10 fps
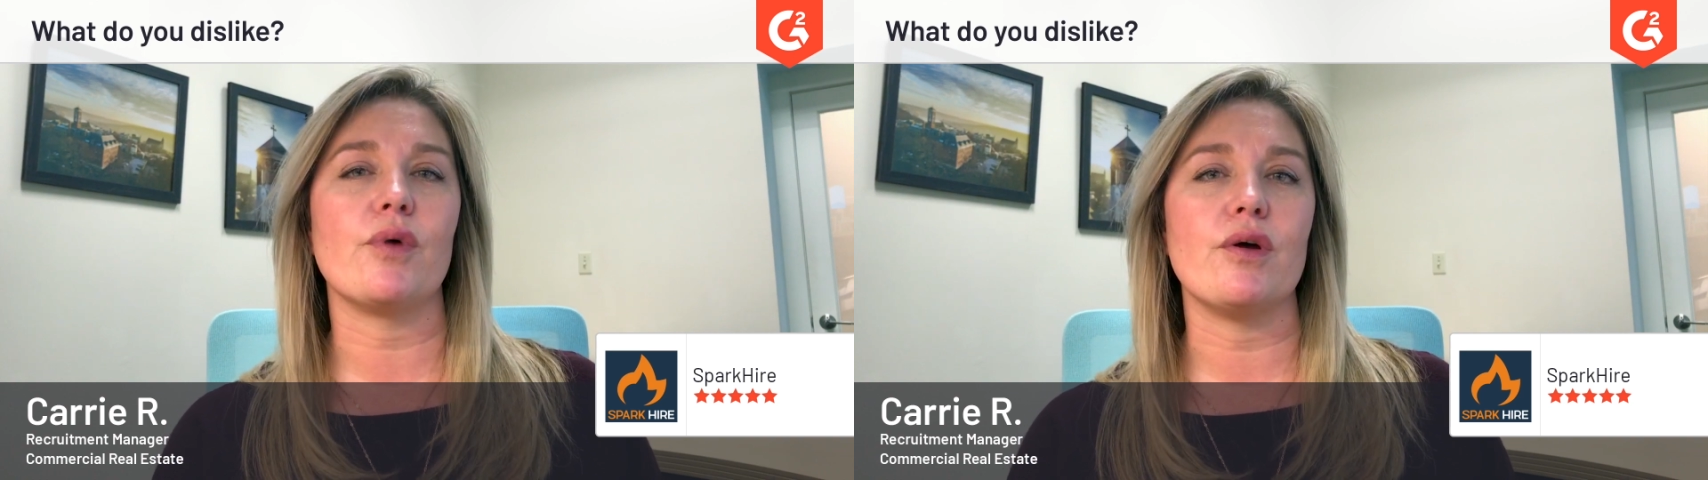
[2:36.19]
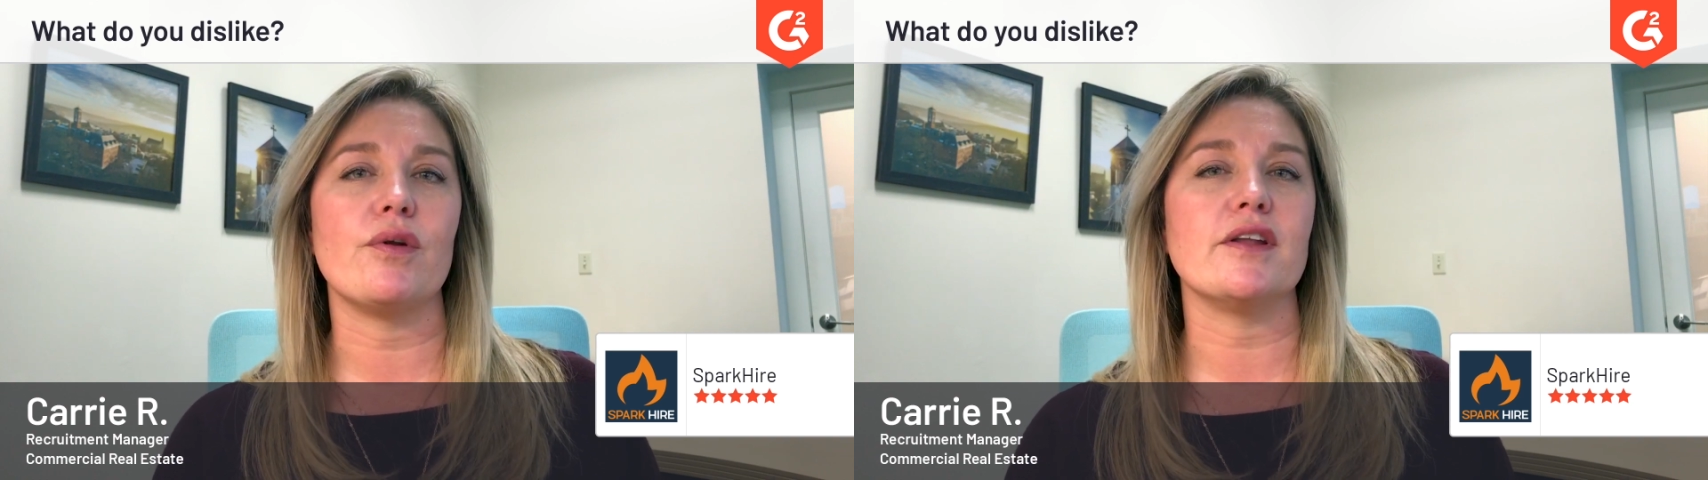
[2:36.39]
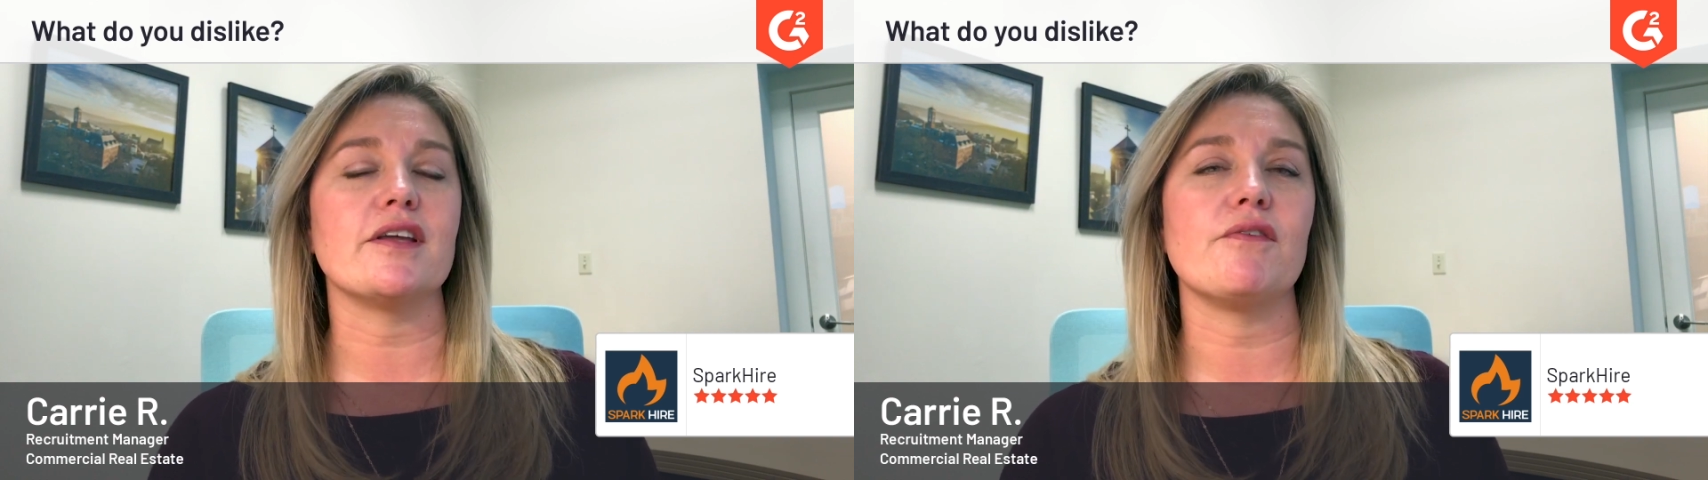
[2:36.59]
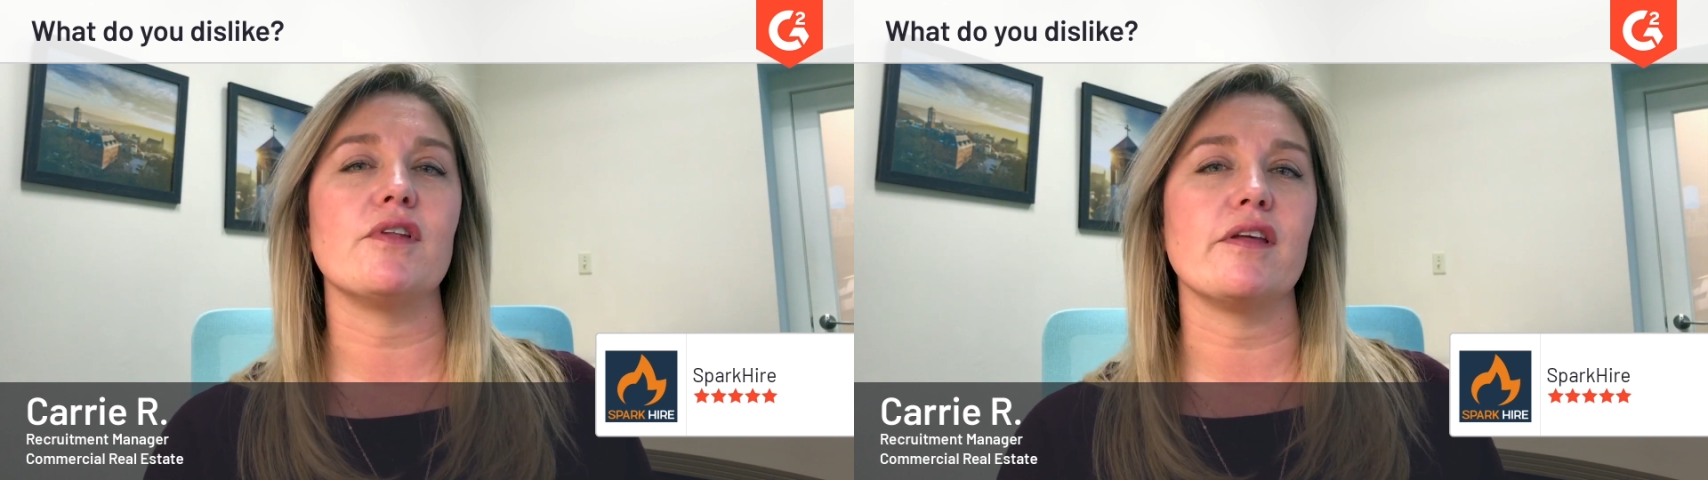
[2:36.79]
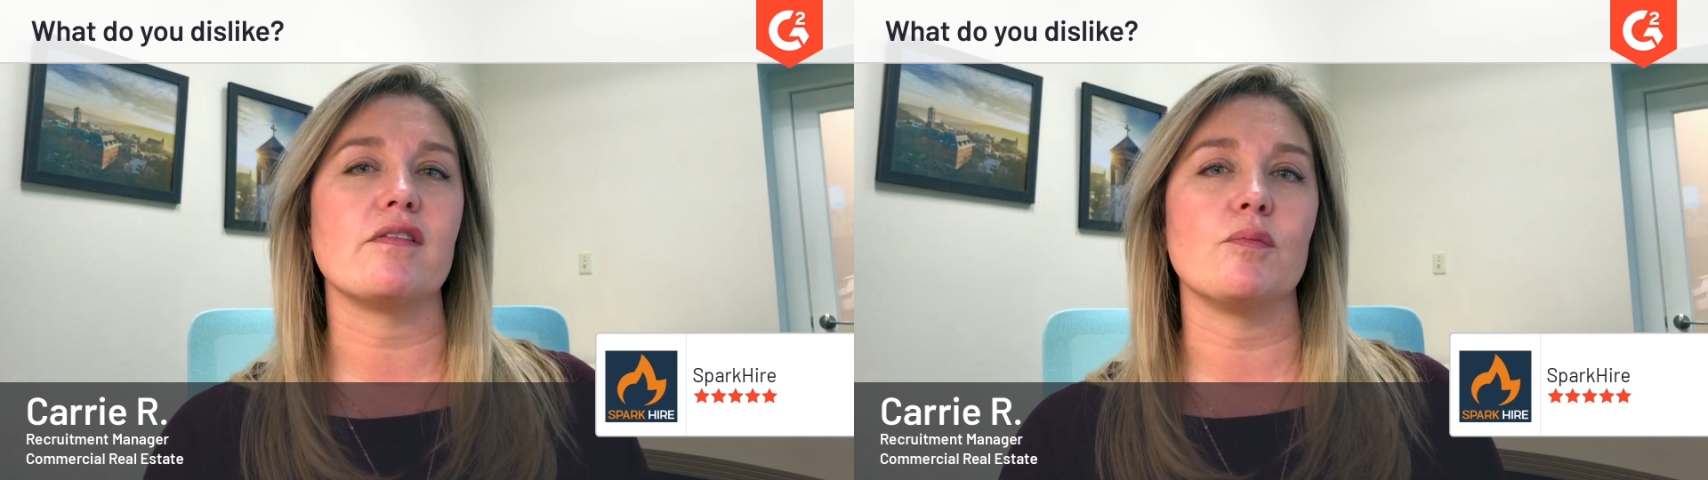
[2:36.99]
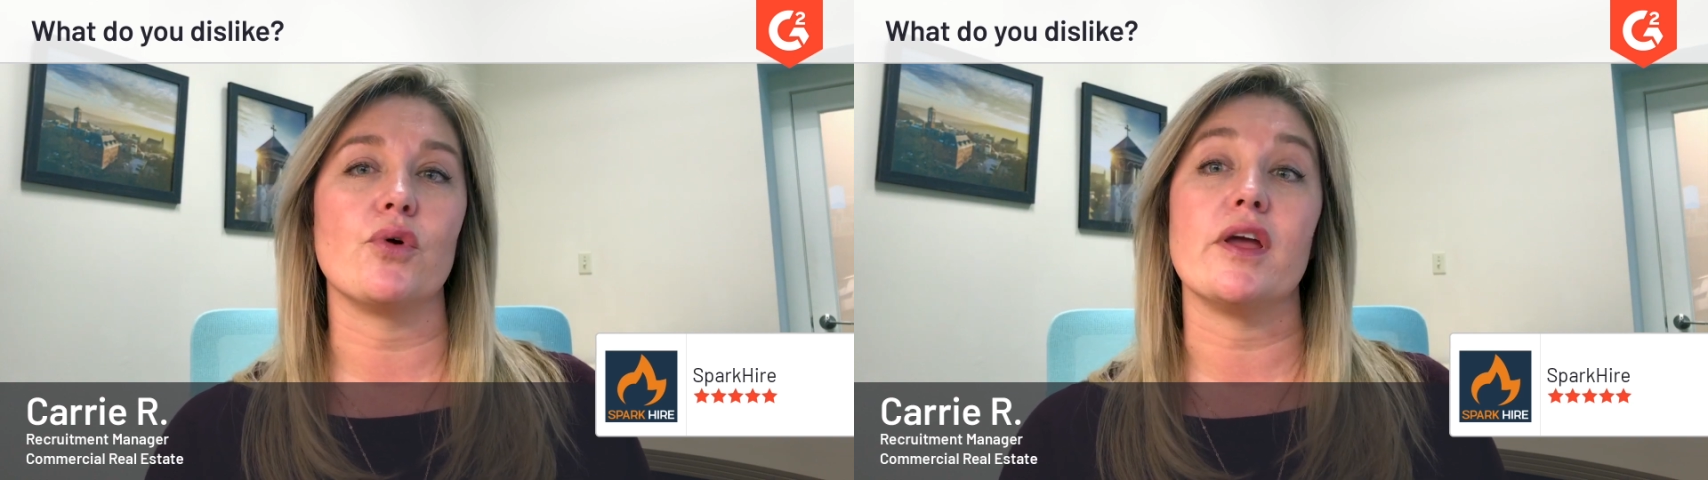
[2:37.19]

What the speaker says: road and definitely some more